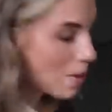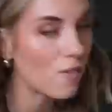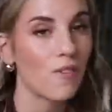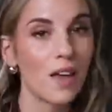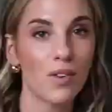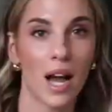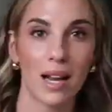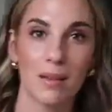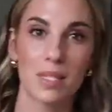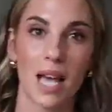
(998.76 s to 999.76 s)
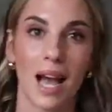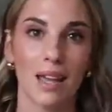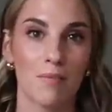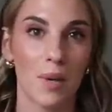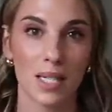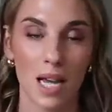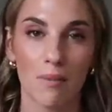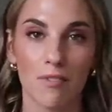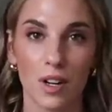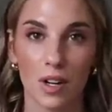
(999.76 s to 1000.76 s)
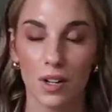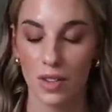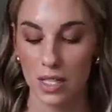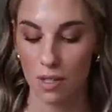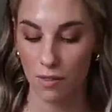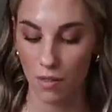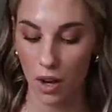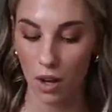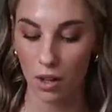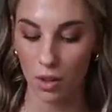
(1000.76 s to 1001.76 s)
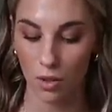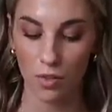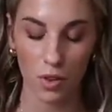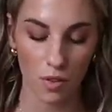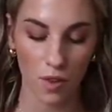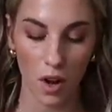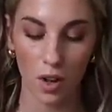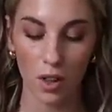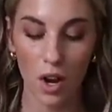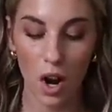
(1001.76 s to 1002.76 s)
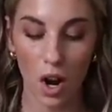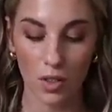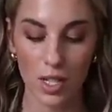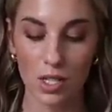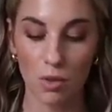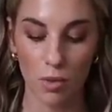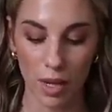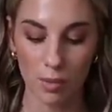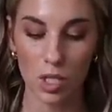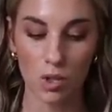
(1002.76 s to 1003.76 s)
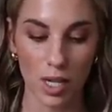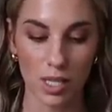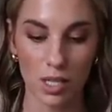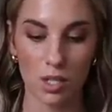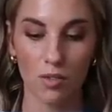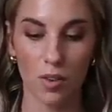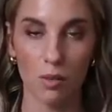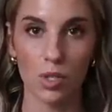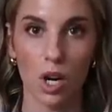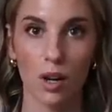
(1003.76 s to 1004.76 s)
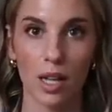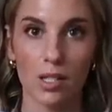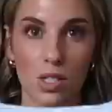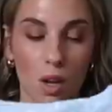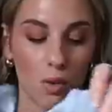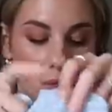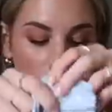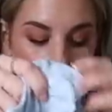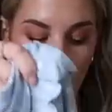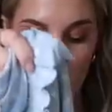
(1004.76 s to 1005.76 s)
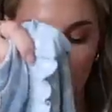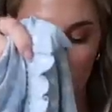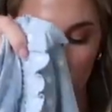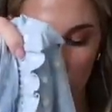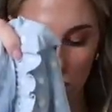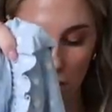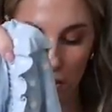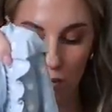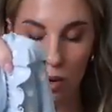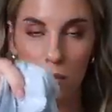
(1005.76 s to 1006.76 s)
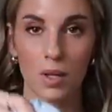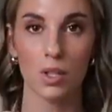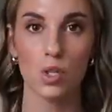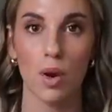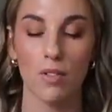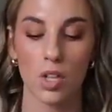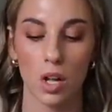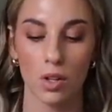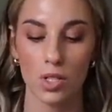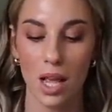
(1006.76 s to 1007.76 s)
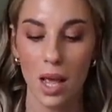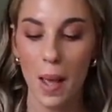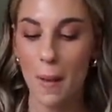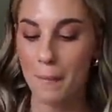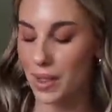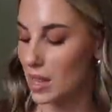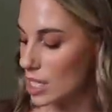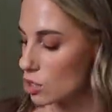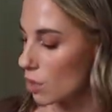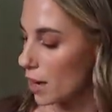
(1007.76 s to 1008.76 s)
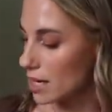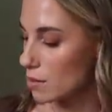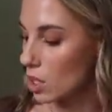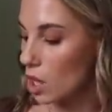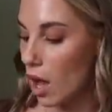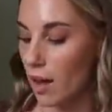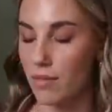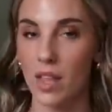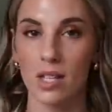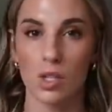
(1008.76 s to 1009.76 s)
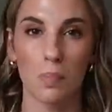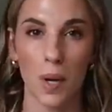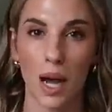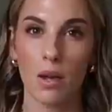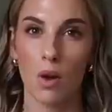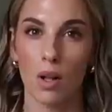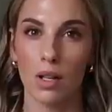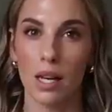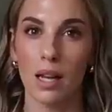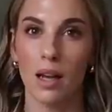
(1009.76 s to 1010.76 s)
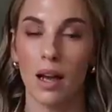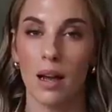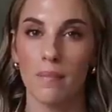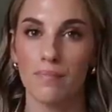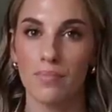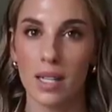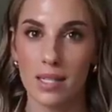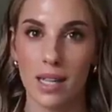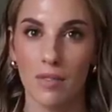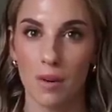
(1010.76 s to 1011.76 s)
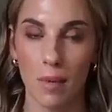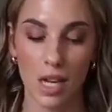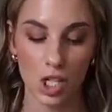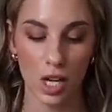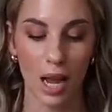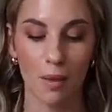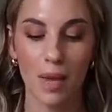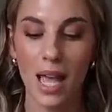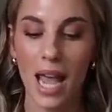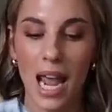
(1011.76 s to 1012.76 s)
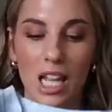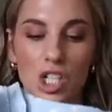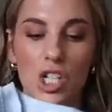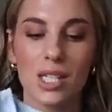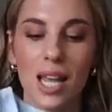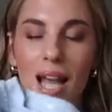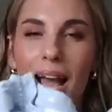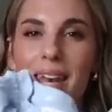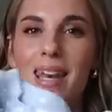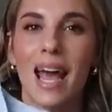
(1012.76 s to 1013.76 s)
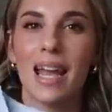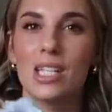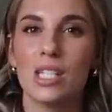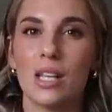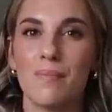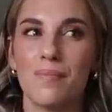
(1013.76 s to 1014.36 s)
of my favorite items that I have picked up for her this fall or for the fall are these ribbed dresses from Target. So these are not only super affordable, they're $12, but this reminds me a lot of that super high quality um, set from H&M. It's just like a nice